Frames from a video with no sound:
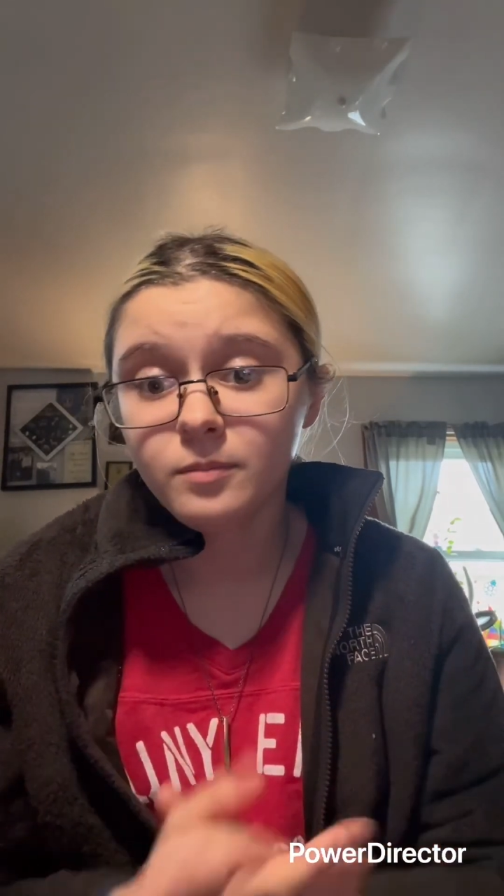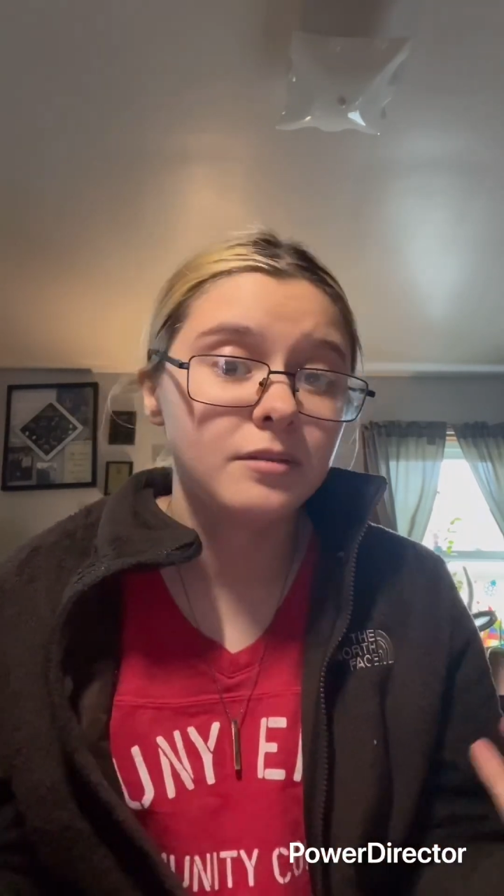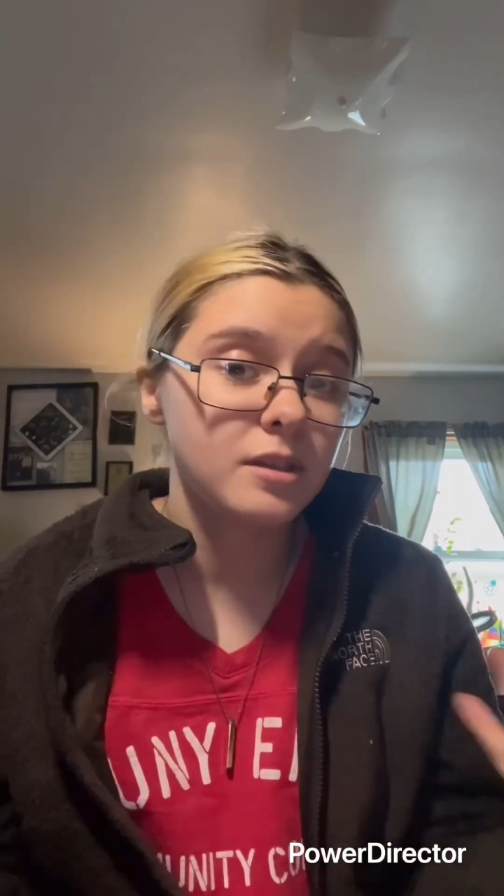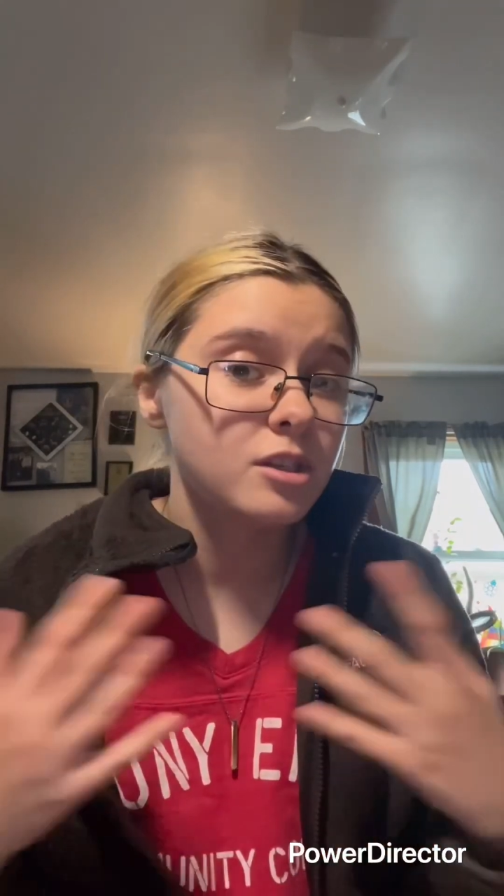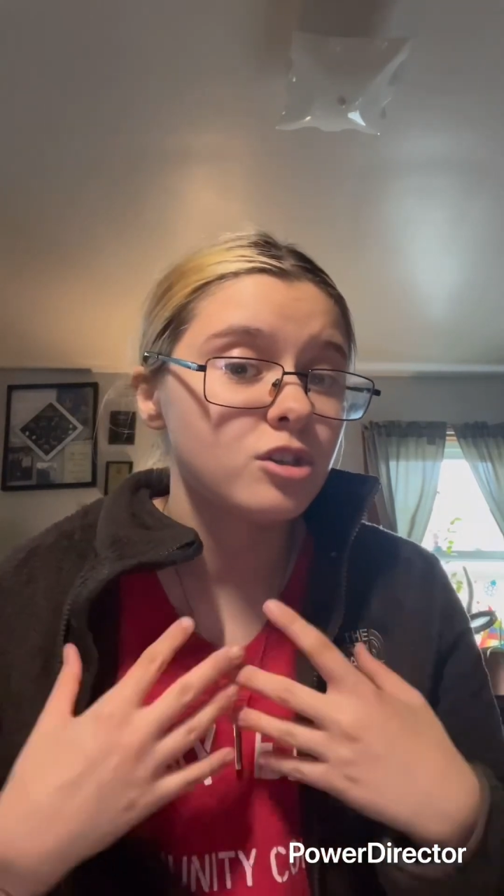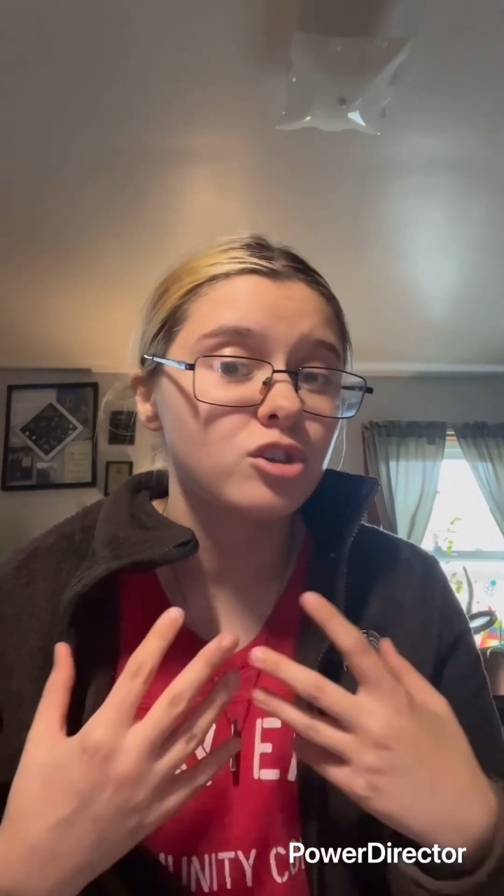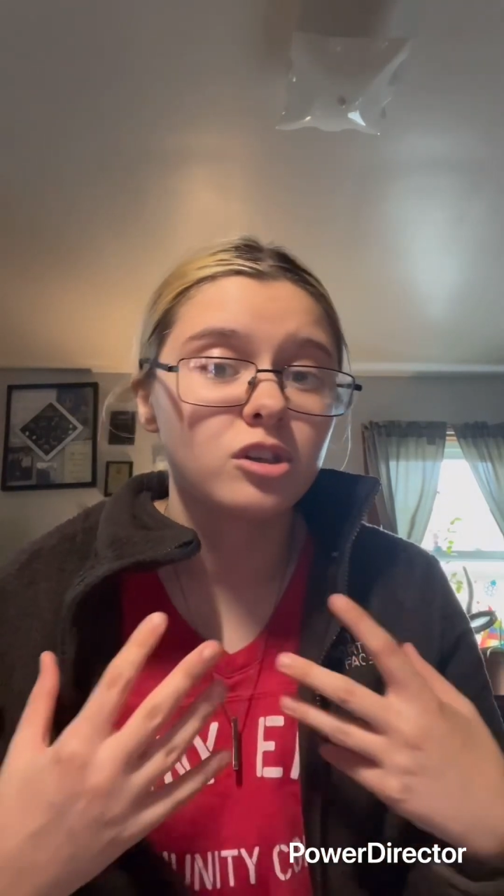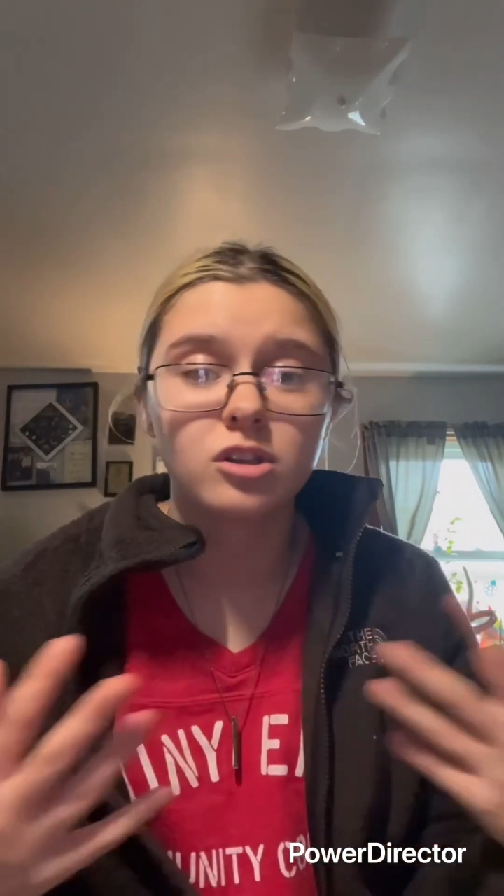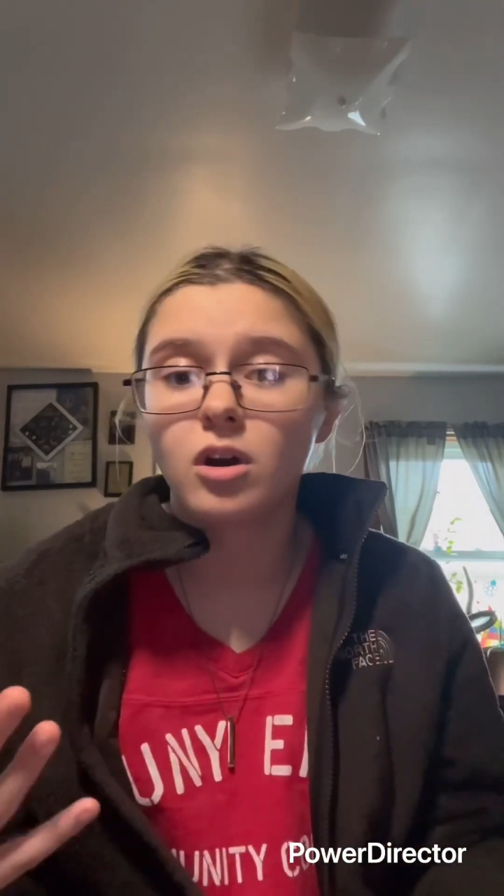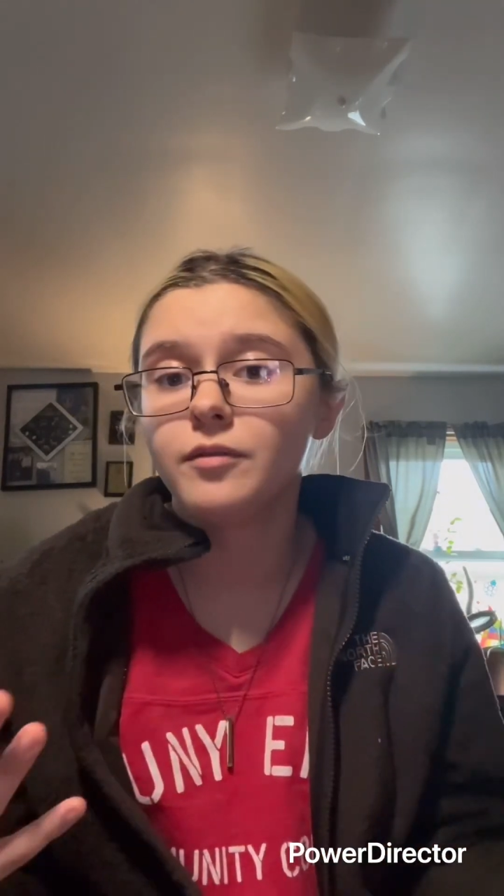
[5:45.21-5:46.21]
This is
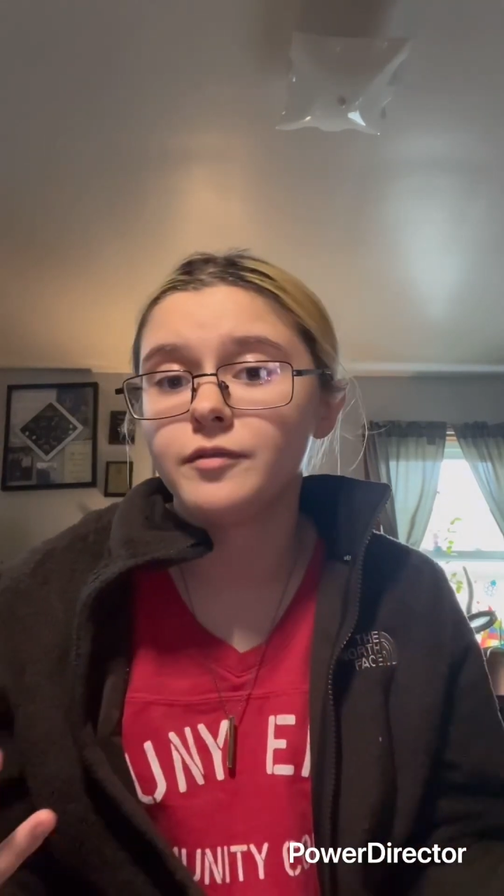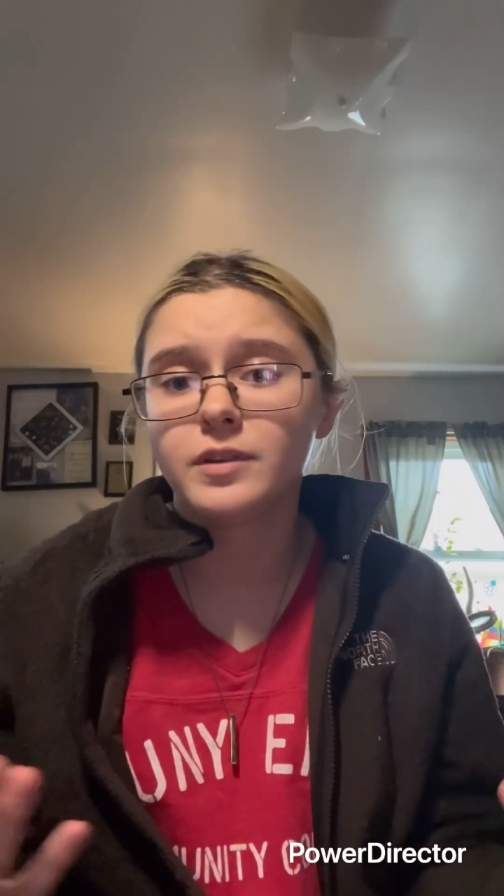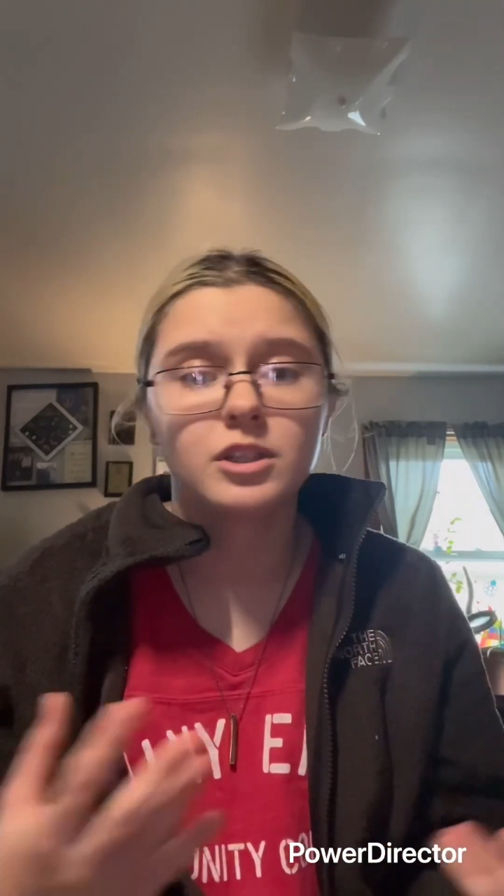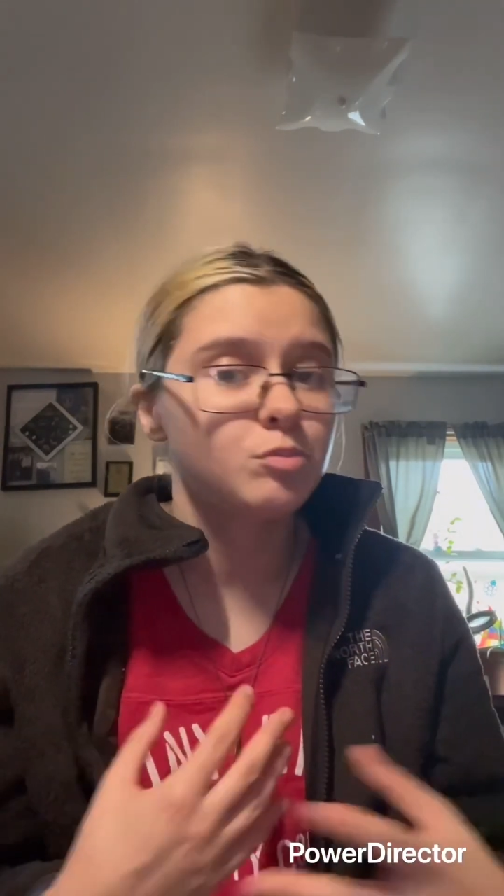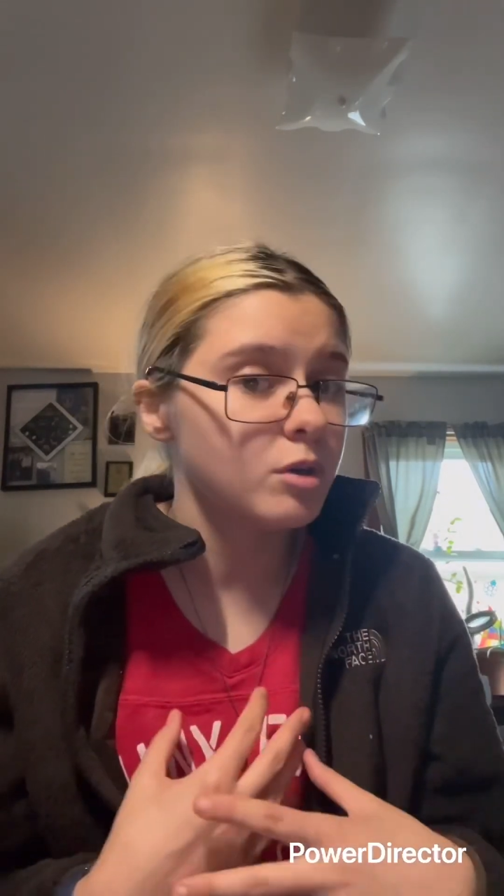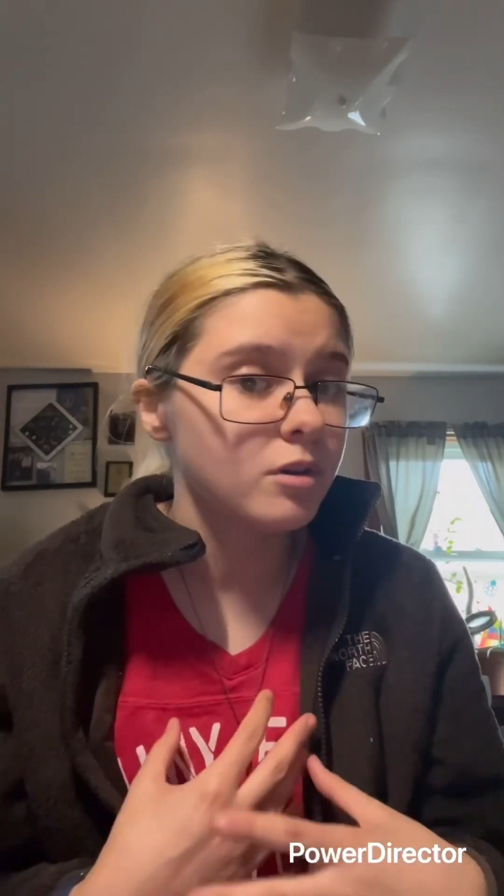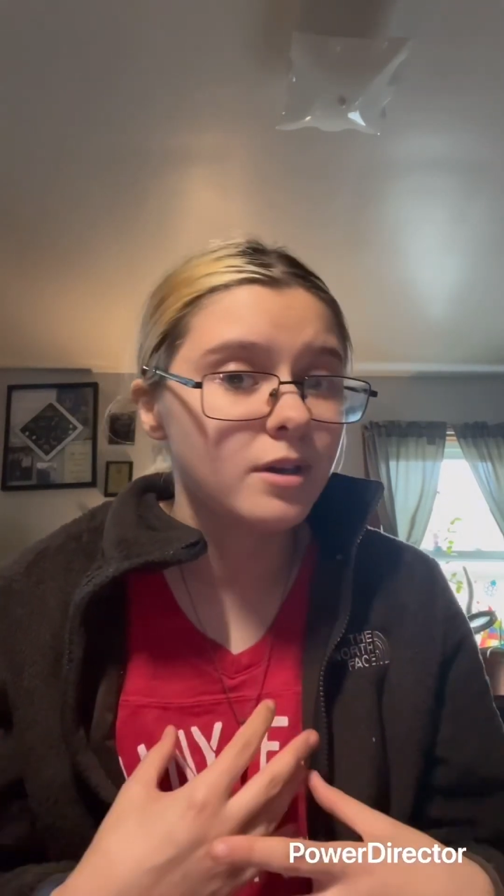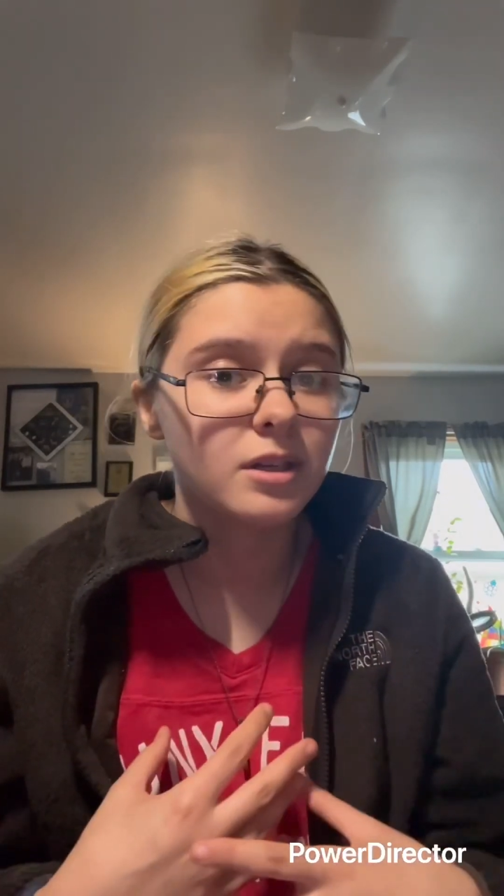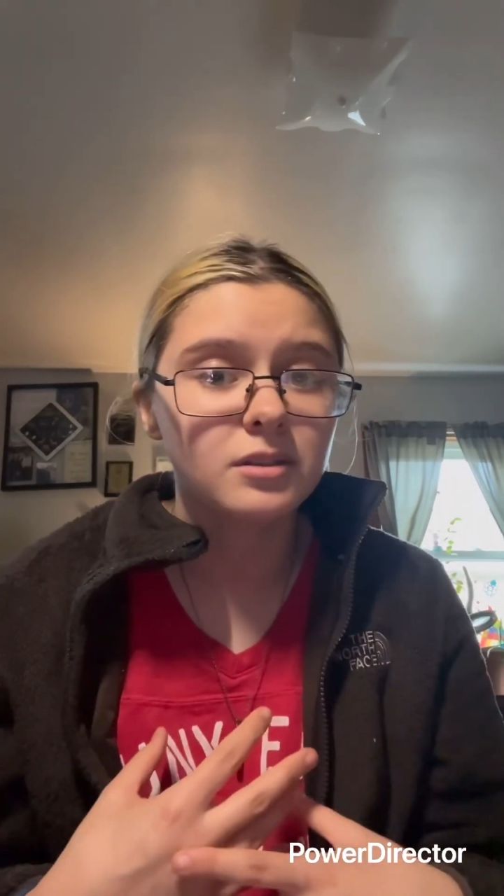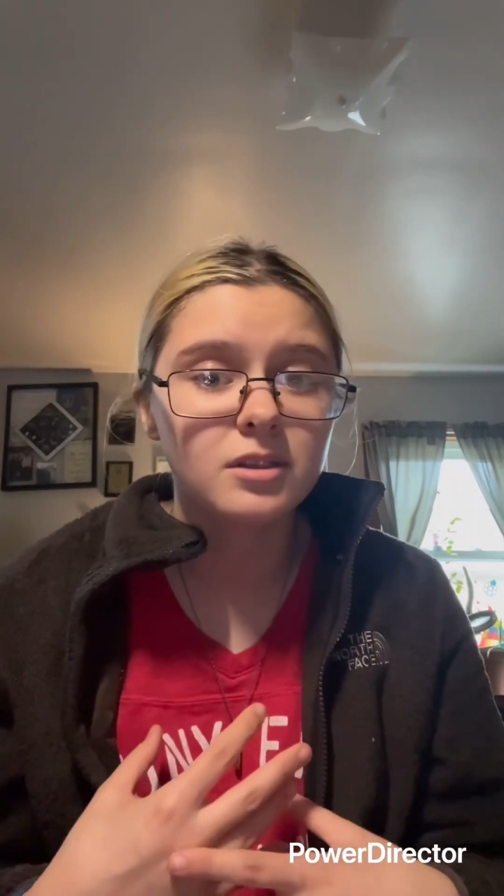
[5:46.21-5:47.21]
just off of
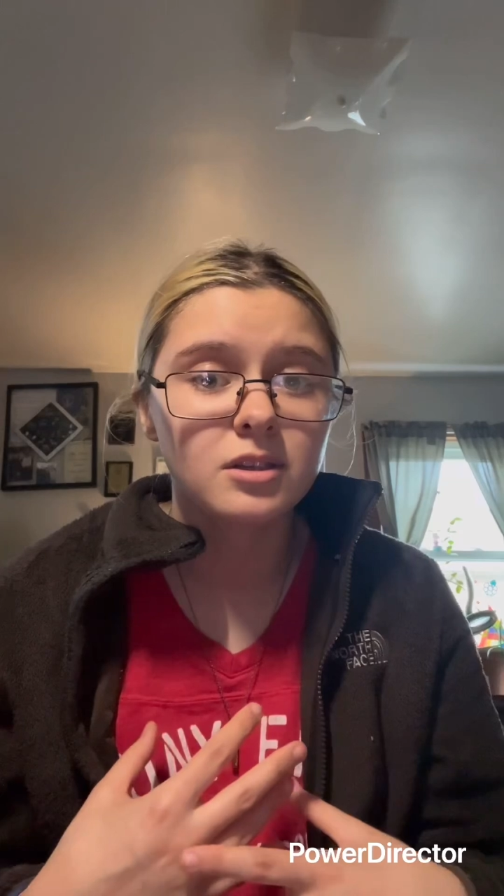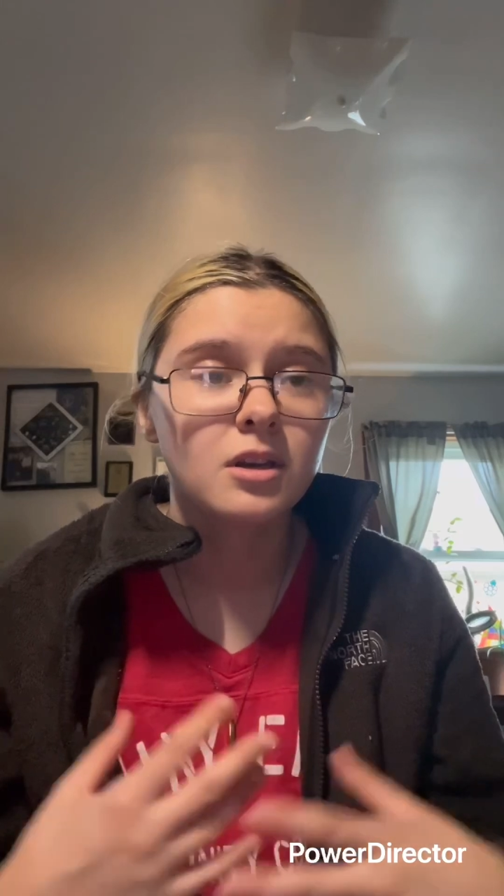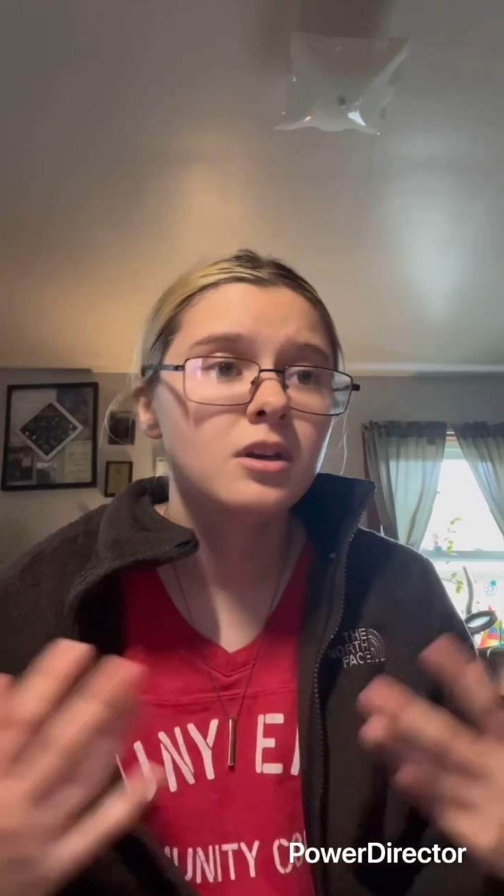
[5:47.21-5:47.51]
experience,